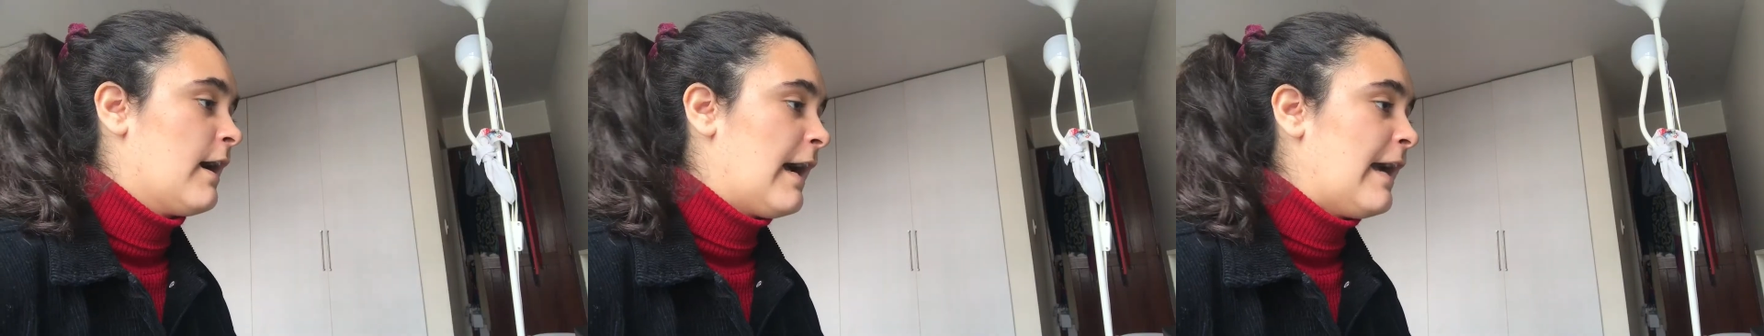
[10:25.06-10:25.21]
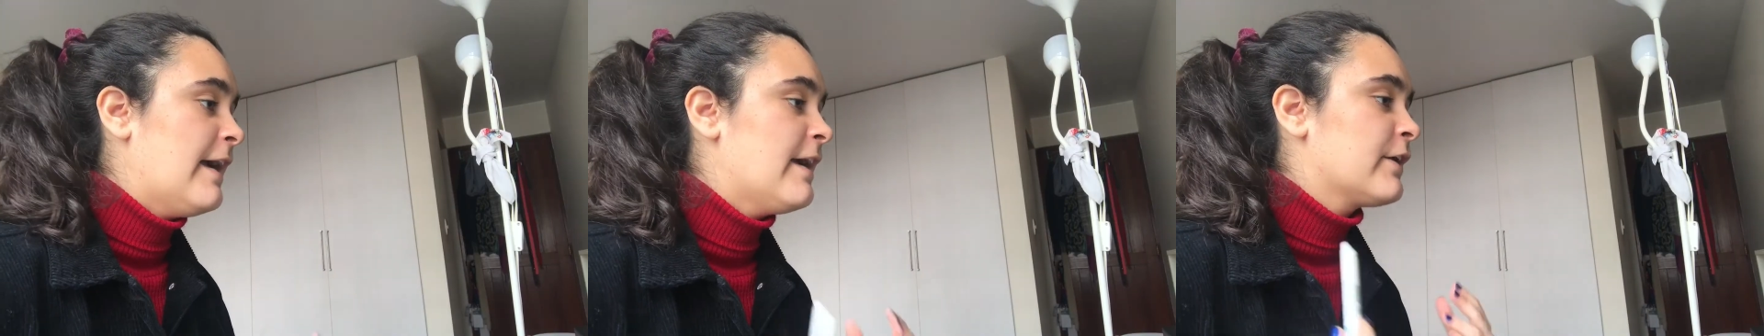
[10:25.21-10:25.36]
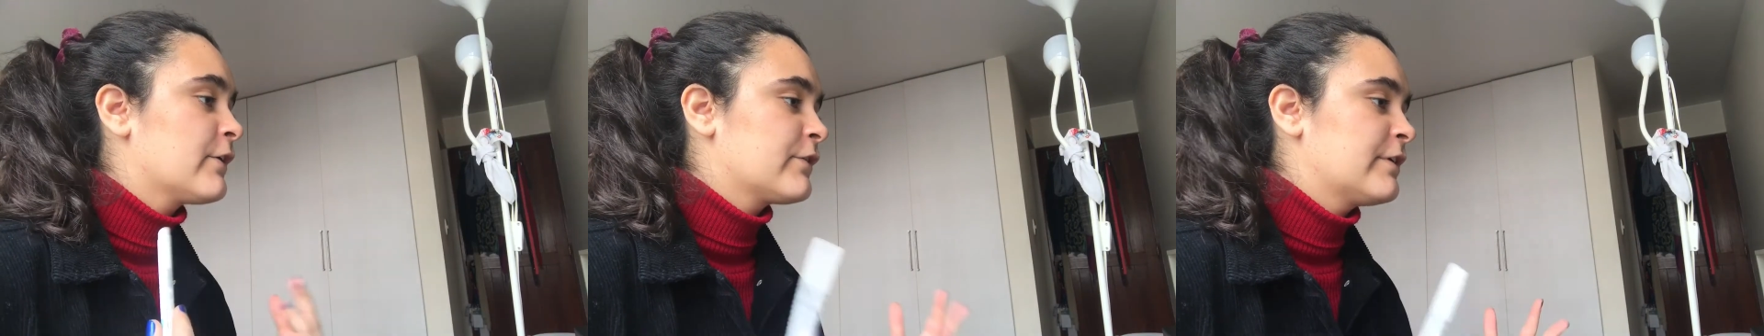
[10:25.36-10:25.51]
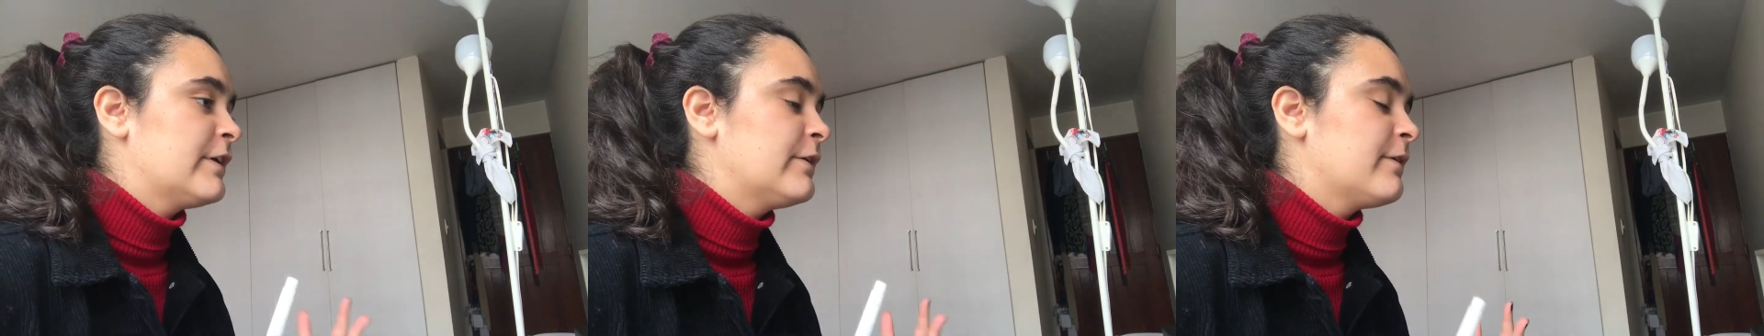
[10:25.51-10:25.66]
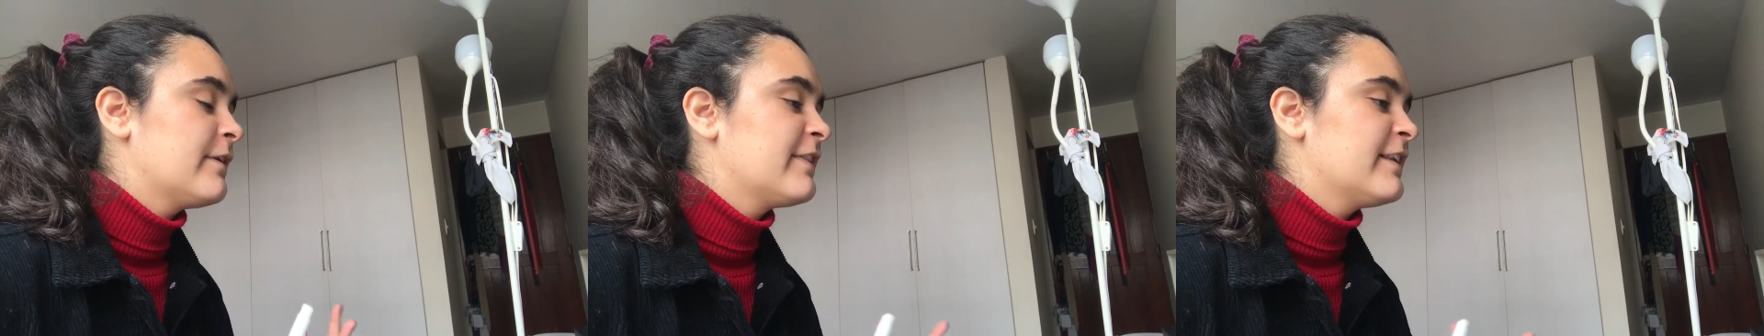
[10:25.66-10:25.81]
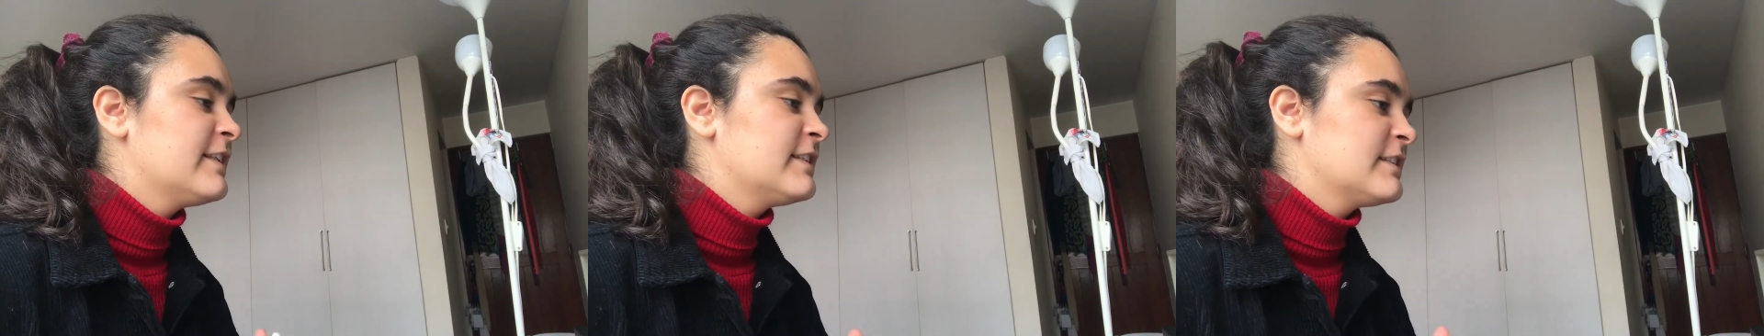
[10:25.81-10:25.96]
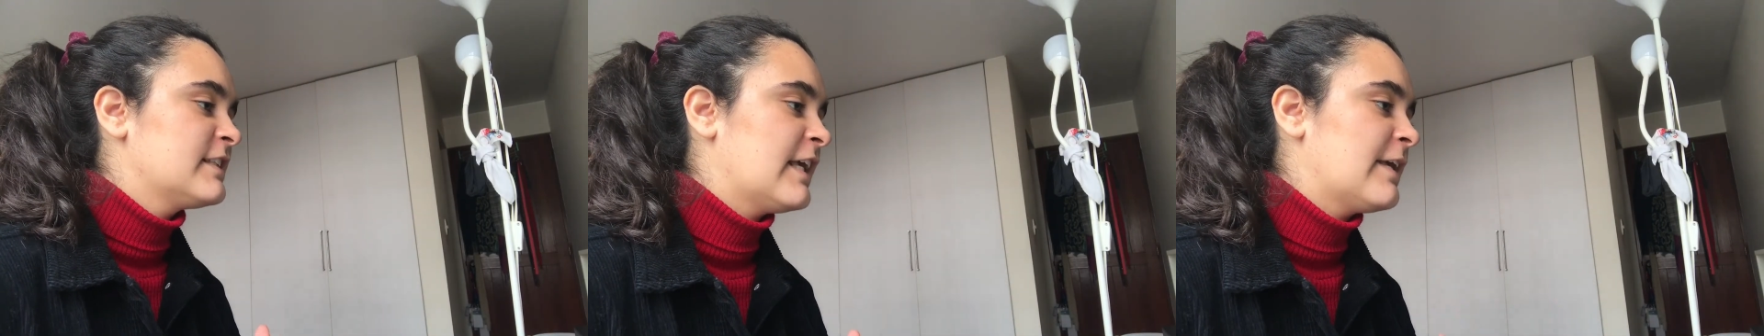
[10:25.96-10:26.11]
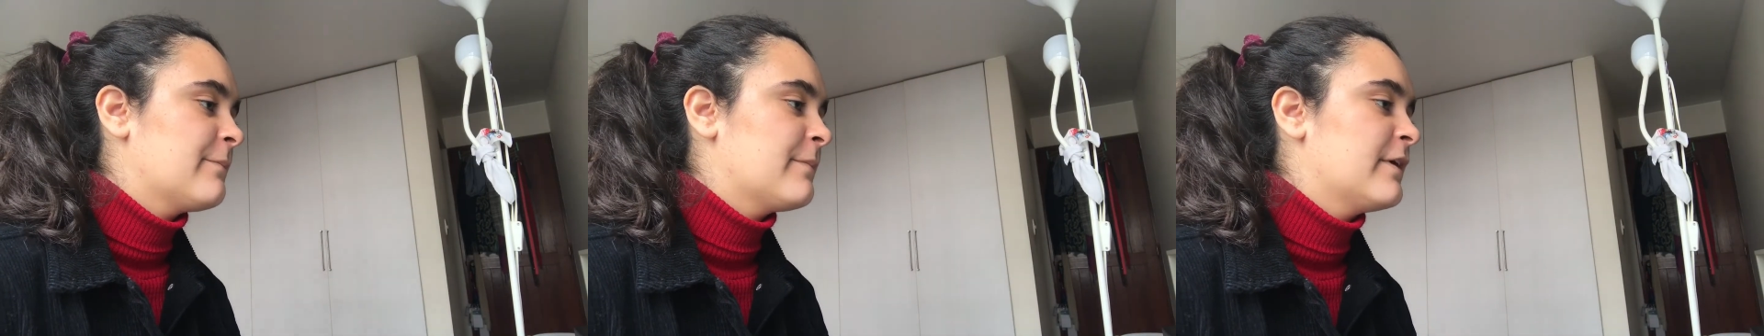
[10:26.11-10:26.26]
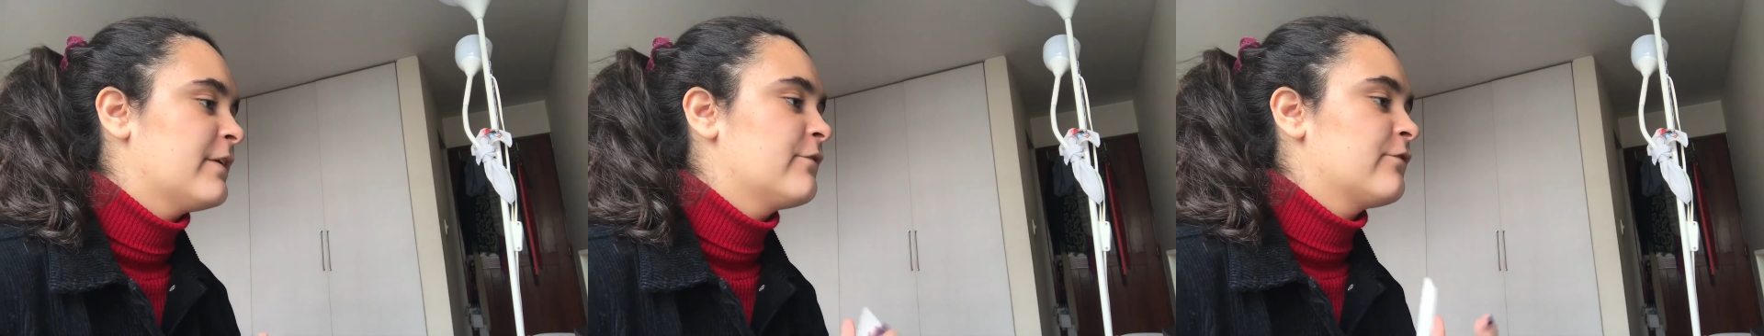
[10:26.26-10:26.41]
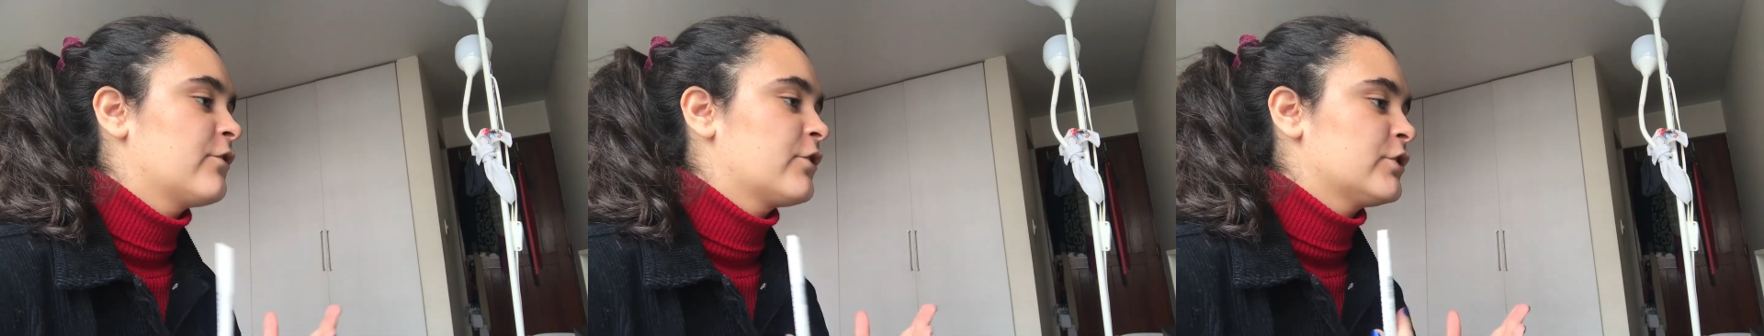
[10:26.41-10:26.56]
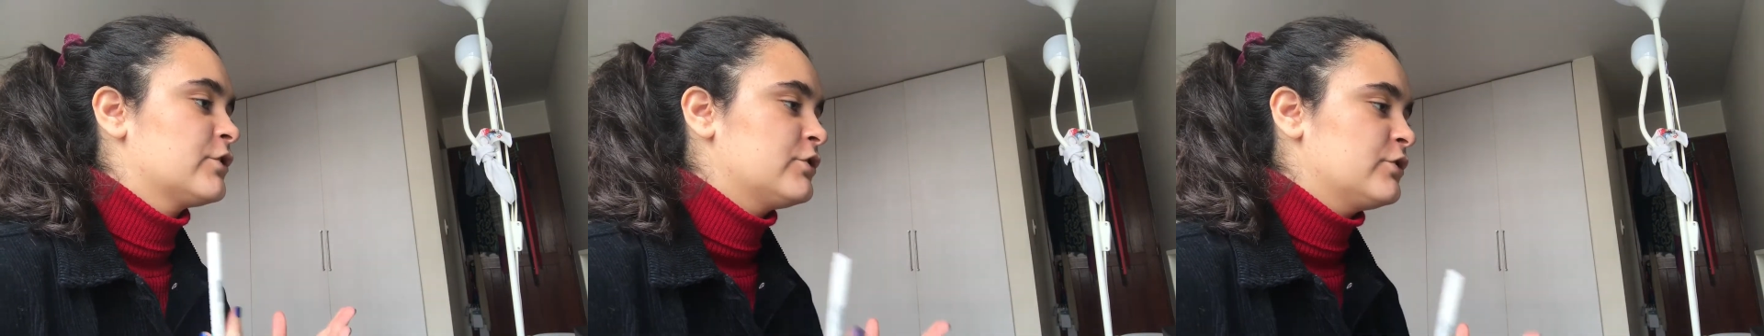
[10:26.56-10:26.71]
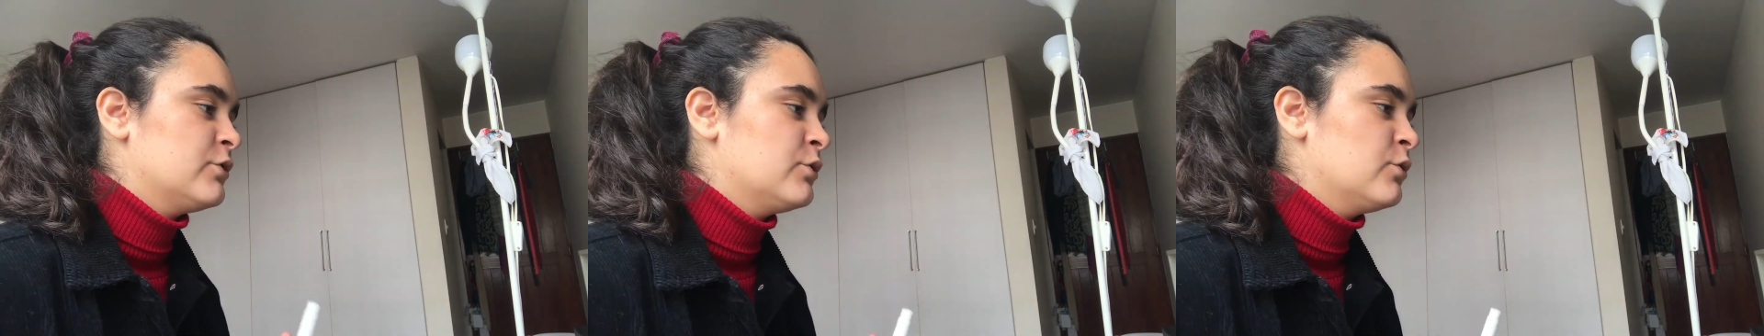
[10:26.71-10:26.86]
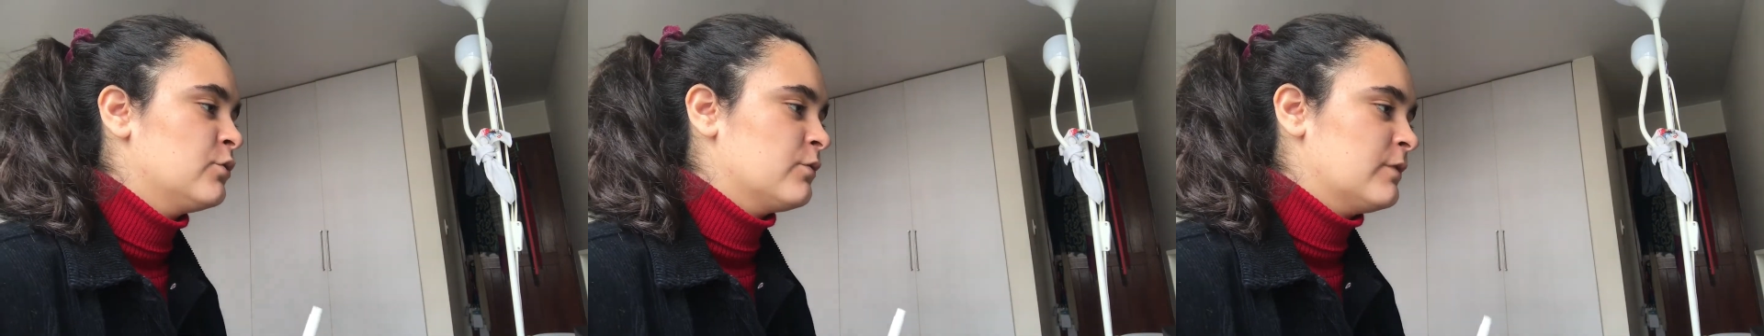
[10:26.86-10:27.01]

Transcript: and so I started focusing on